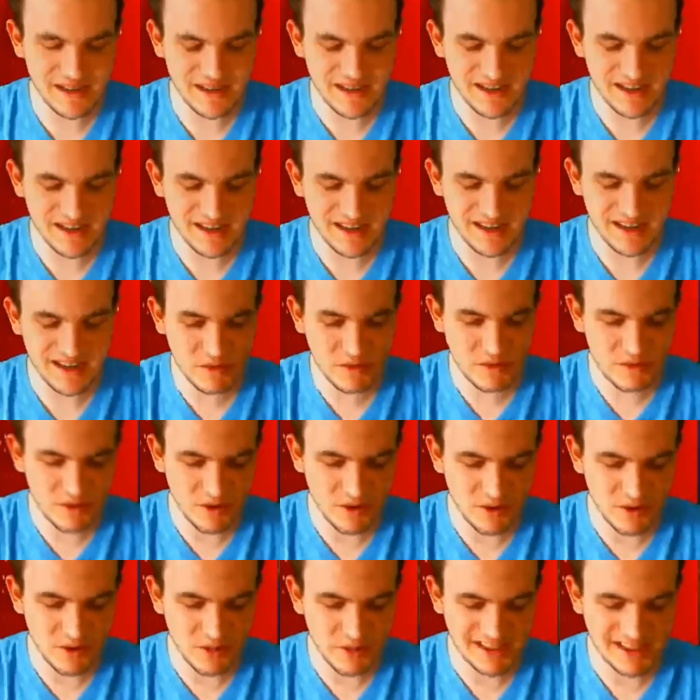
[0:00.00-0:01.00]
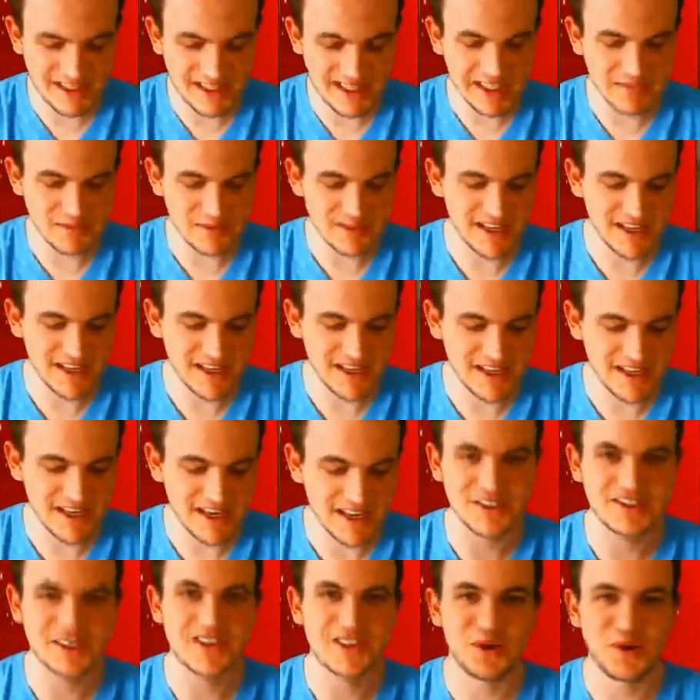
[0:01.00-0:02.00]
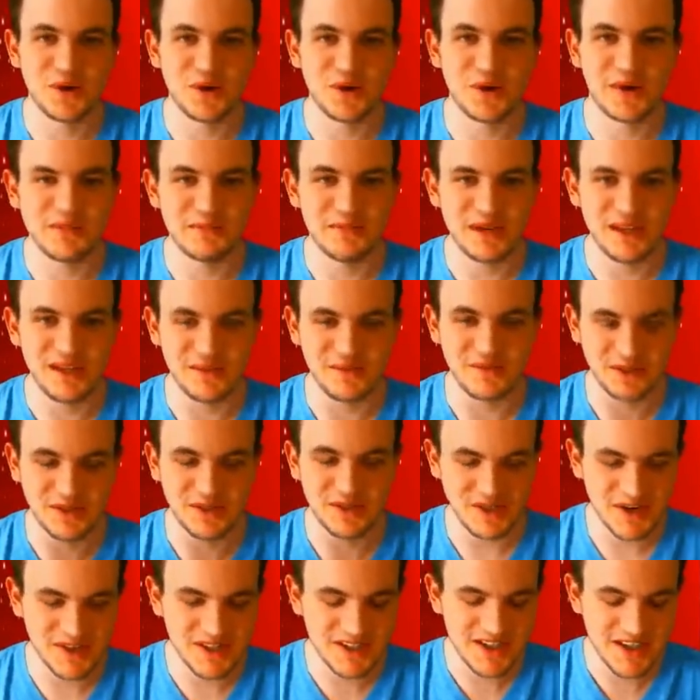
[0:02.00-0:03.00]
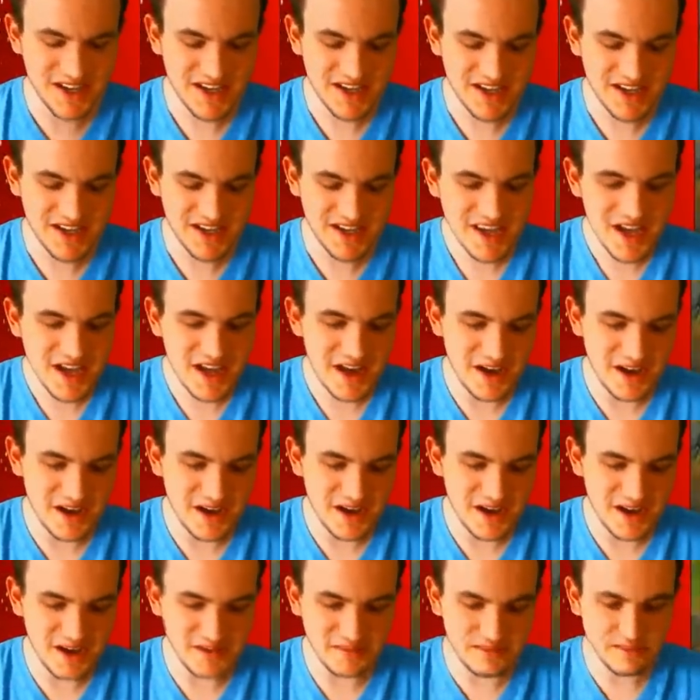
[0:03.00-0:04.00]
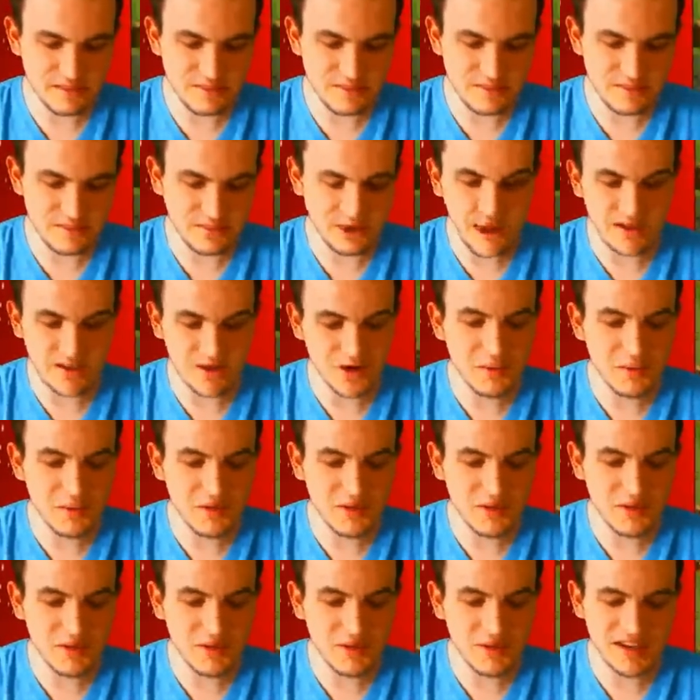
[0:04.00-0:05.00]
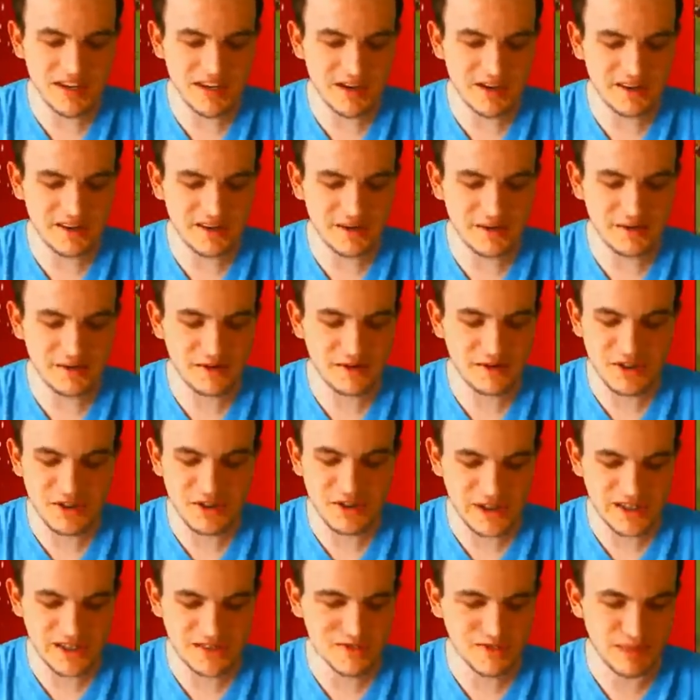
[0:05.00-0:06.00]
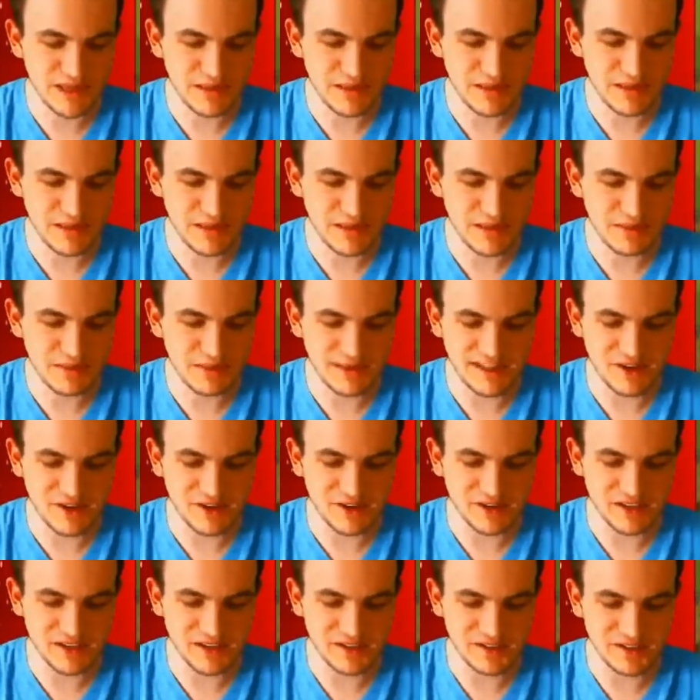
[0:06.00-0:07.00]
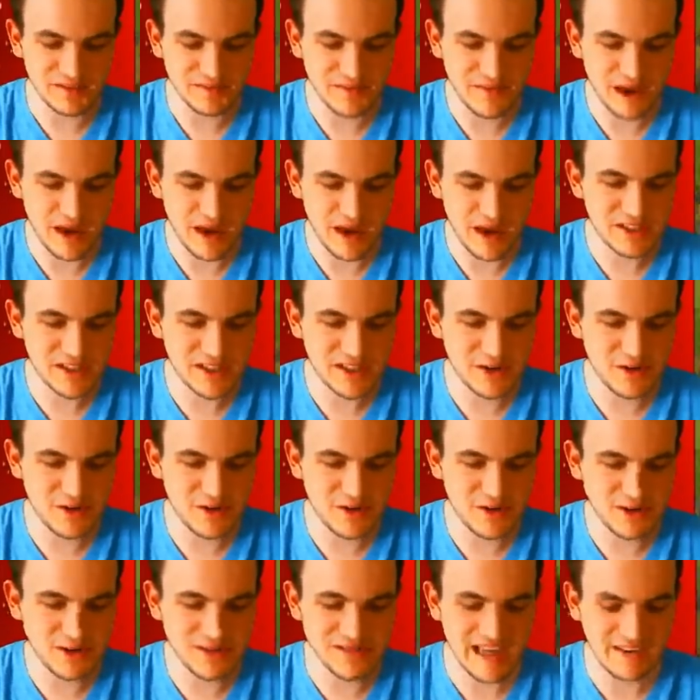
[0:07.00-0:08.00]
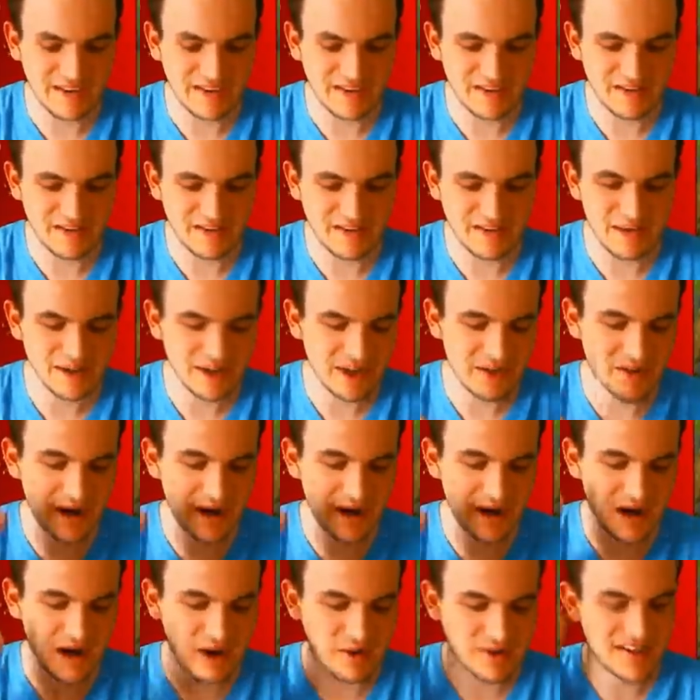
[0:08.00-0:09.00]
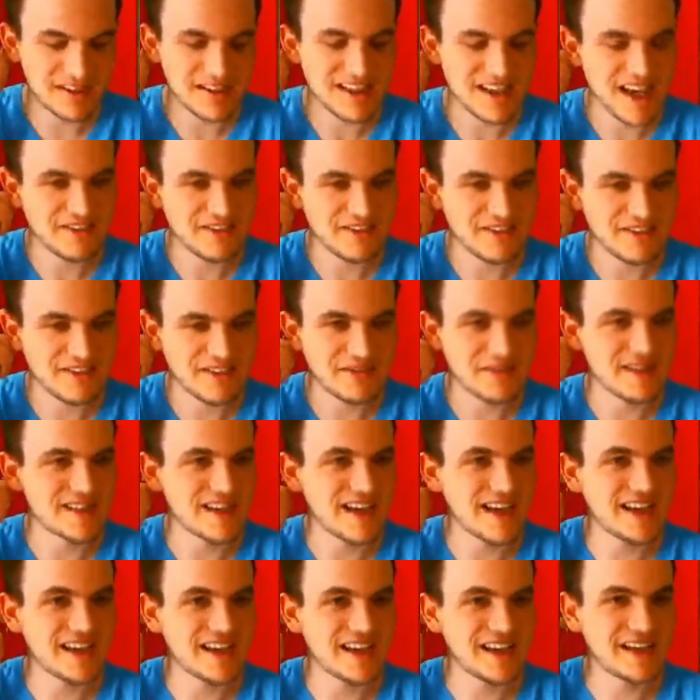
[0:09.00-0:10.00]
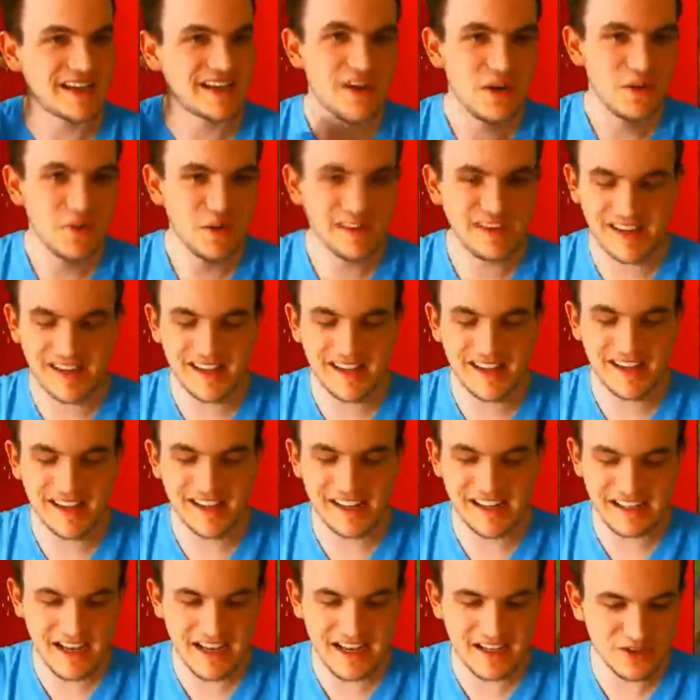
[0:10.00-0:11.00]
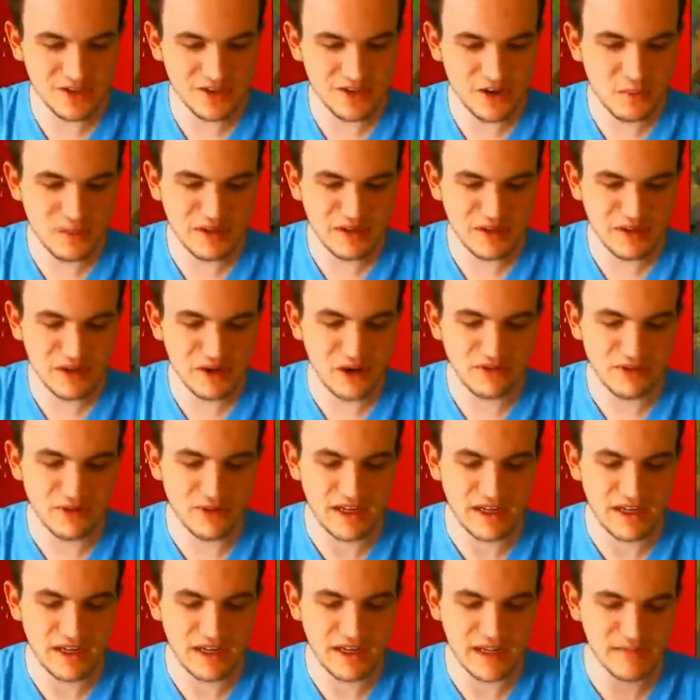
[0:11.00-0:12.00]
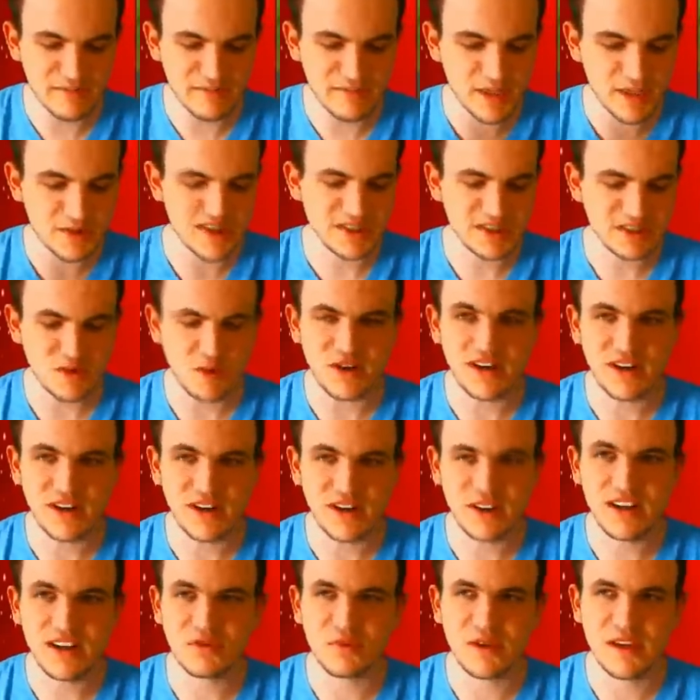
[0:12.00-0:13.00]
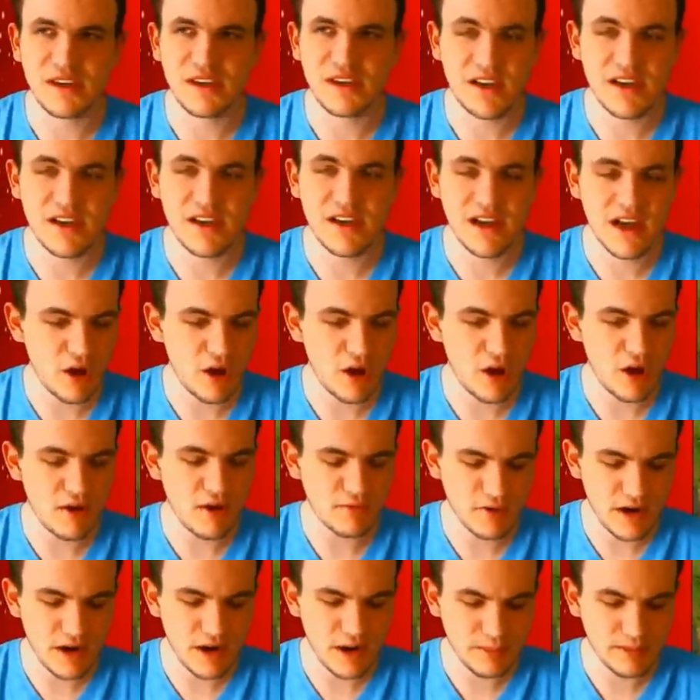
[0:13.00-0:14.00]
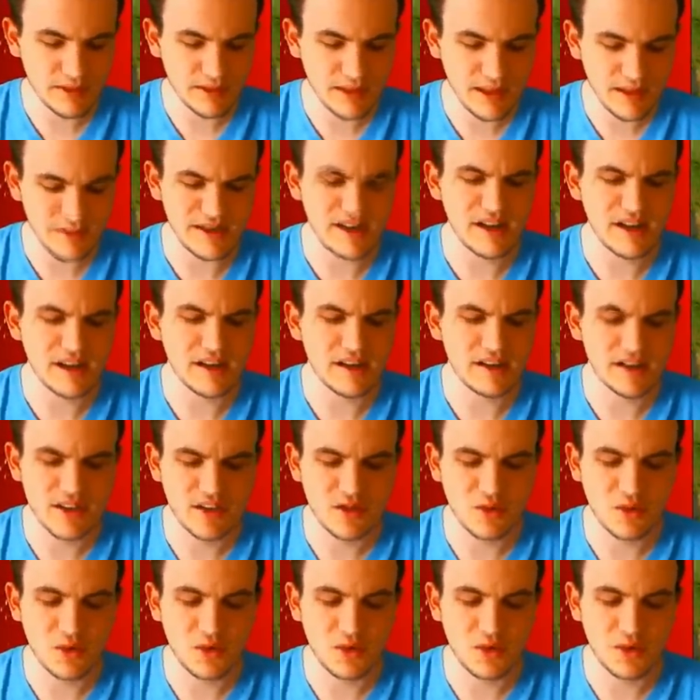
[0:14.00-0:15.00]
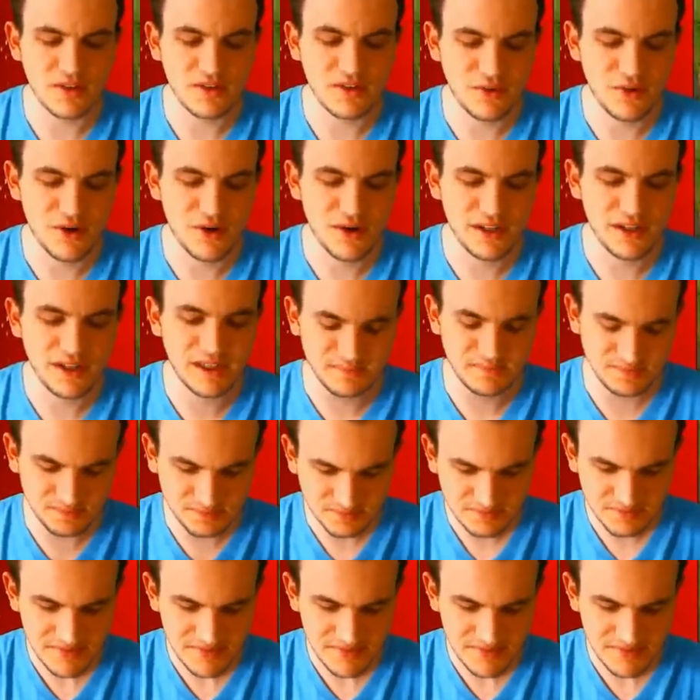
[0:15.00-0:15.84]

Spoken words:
make a couple more mistakes besides just the queen being retarded. So I put that down. There was no reason for me to put that down over there. I wasn't going to attack from up there anyway. I was going to attack from this side with the clan castle, hoping to overrun him. This was a 23 cup offer, I believe, and I lost 24 on it.